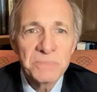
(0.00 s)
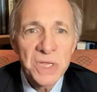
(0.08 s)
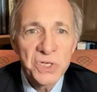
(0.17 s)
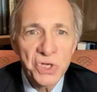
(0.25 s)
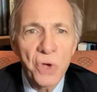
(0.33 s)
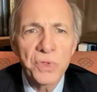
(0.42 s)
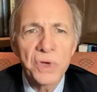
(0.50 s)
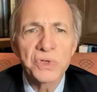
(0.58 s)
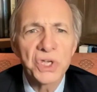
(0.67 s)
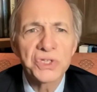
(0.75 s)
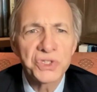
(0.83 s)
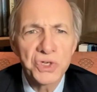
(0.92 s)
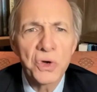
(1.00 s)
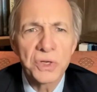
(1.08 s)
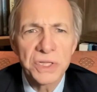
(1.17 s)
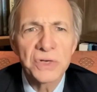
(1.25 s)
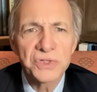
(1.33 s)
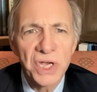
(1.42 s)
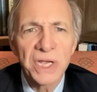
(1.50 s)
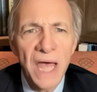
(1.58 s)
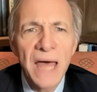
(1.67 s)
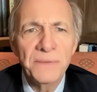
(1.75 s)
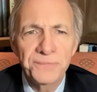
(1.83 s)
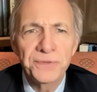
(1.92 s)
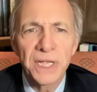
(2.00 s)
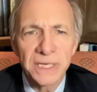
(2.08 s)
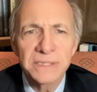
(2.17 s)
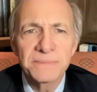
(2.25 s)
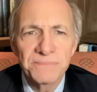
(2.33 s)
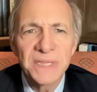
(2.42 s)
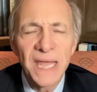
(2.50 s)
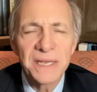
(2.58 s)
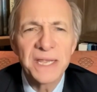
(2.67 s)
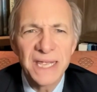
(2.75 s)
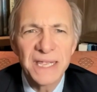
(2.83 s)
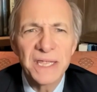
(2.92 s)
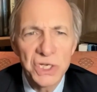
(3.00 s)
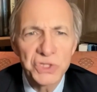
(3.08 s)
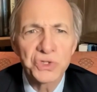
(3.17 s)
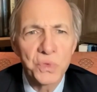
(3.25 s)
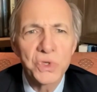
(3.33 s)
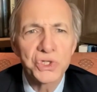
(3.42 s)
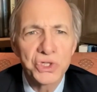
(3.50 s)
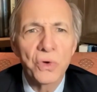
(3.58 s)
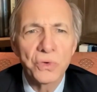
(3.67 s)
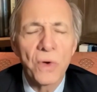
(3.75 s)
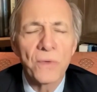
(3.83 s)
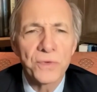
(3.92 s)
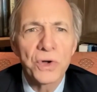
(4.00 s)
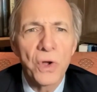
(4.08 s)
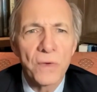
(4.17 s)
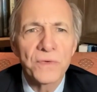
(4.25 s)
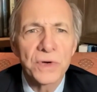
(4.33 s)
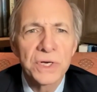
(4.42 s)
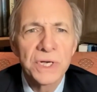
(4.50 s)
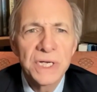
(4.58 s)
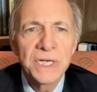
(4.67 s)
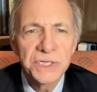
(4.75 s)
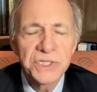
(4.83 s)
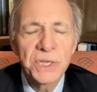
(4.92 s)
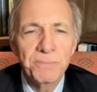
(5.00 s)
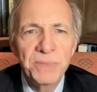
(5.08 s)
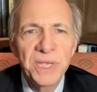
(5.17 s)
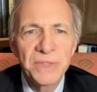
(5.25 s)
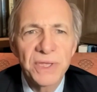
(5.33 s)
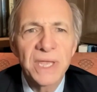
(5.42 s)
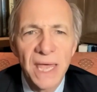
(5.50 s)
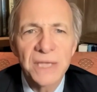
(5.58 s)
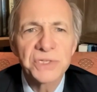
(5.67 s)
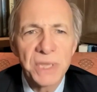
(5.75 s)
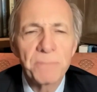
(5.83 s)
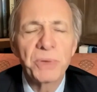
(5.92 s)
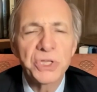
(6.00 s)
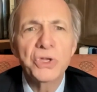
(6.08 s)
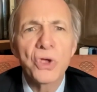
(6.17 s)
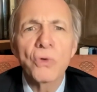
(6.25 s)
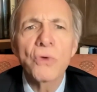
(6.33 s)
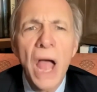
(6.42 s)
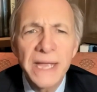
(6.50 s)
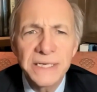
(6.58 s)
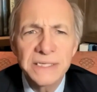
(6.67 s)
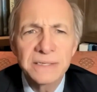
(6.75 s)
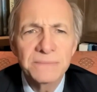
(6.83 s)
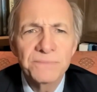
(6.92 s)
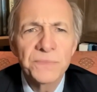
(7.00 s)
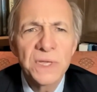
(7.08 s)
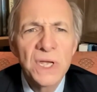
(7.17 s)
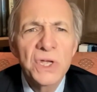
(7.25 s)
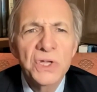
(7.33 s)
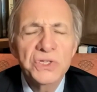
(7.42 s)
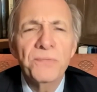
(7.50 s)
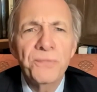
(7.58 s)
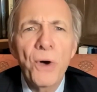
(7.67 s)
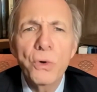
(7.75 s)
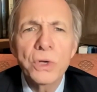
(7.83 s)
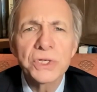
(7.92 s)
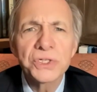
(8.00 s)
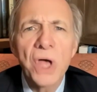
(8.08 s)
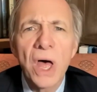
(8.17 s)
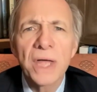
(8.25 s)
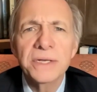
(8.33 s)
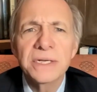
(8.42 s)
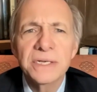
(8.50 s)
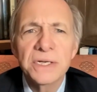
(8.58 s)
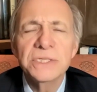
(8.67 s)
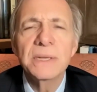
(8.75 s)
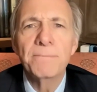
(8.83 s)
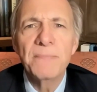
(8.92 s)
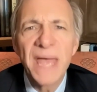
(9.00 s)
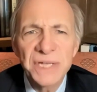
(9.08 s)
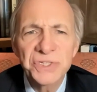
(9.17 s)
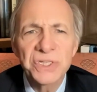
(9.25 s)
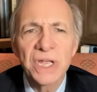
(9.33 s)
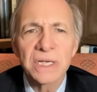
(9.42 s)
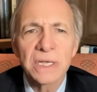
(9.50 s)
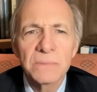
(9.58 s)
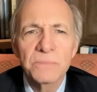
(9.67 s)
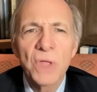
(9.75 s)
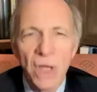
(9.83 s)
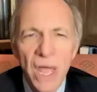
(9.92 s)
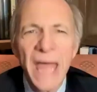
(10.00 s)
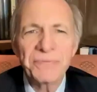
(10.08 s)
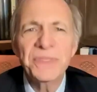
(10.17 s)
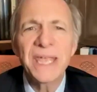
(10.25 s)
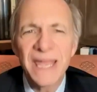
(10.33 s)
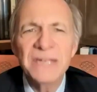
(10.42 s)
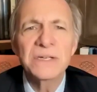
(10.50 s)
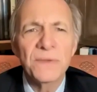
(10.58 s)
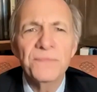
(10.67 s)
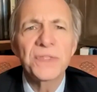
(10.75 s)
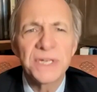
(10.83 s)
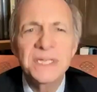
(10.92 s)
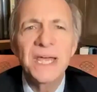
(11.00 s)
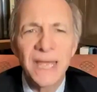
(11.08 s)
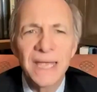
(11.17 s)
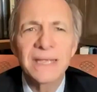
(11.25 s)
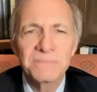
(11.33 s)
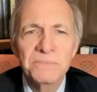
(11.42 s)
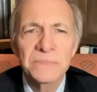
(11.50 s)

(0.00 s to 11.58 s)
So there's a conflict that history has shown over and over to be the case. But you're right, to focus on domestic, at the end of the day,